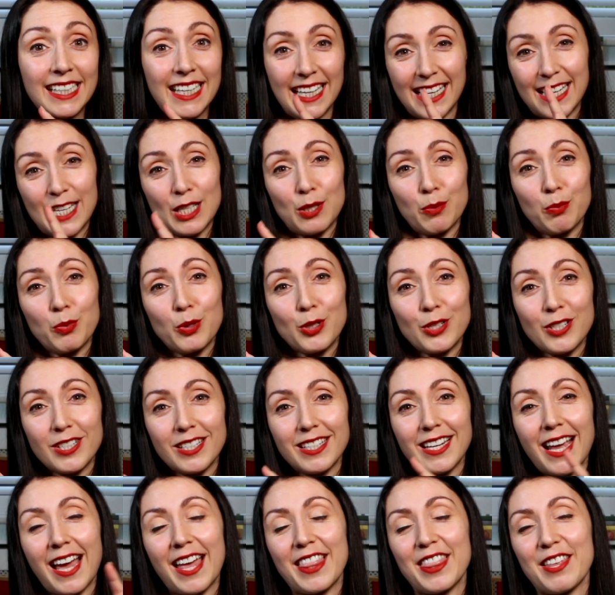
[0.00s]
it's
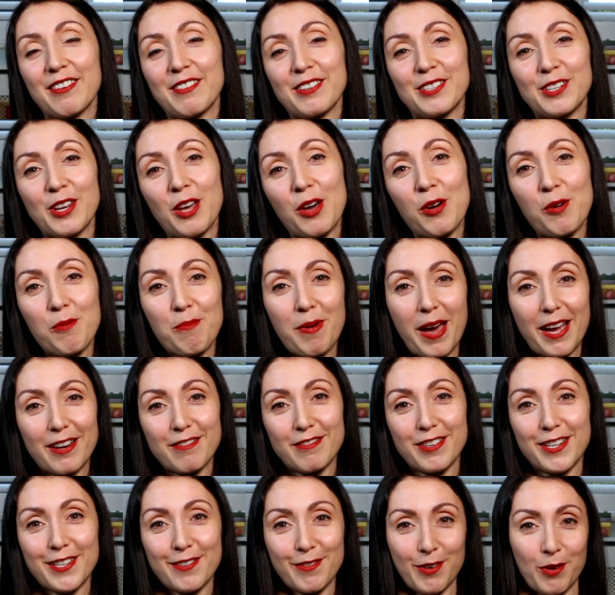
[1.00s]
wooden and there are no
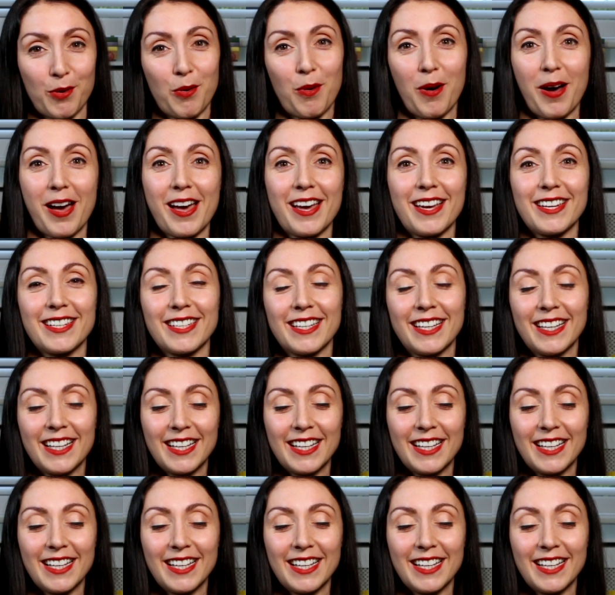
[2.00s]
batteries required.